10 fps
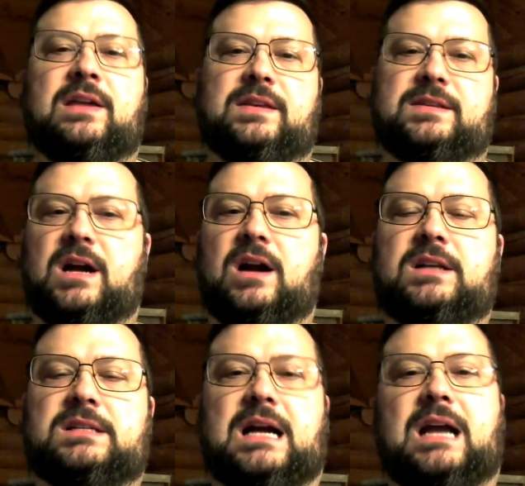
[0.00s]
This card
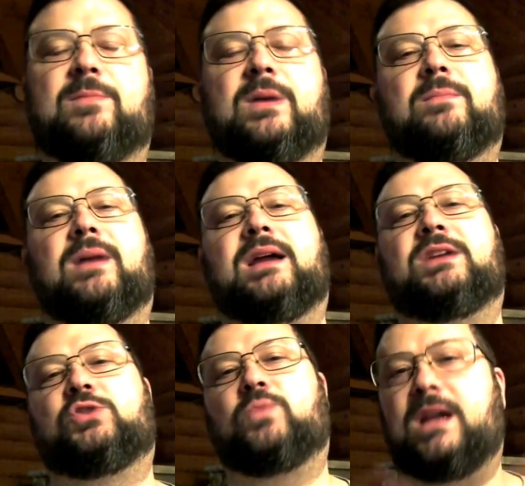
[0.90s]
has kind of been my
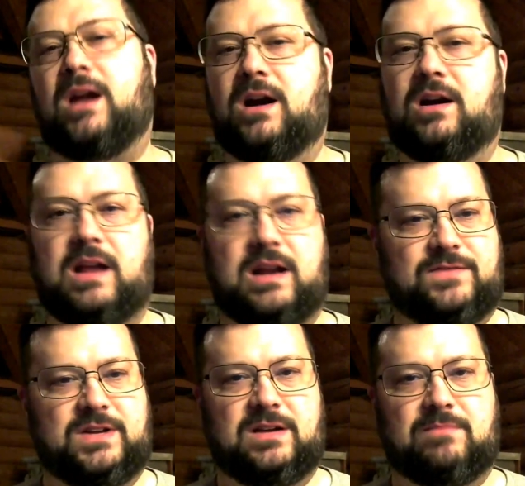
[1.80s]
sweetheart, and
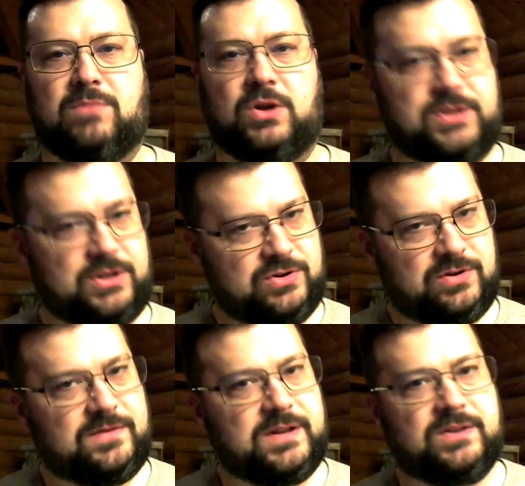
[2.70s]
I've done a multitude
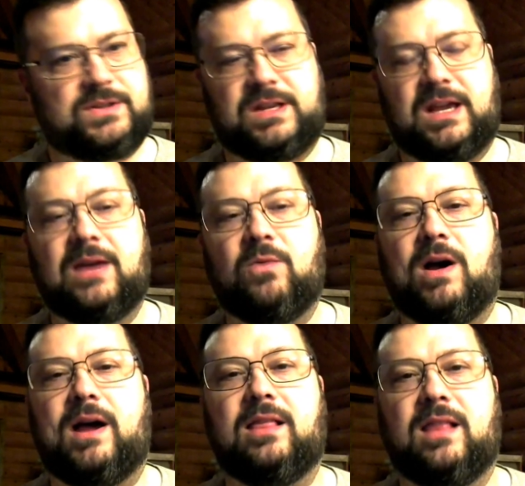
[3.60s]
of videos saying
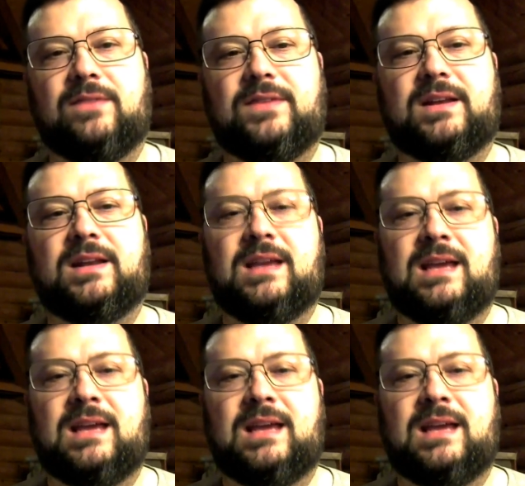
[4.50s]
why I love it.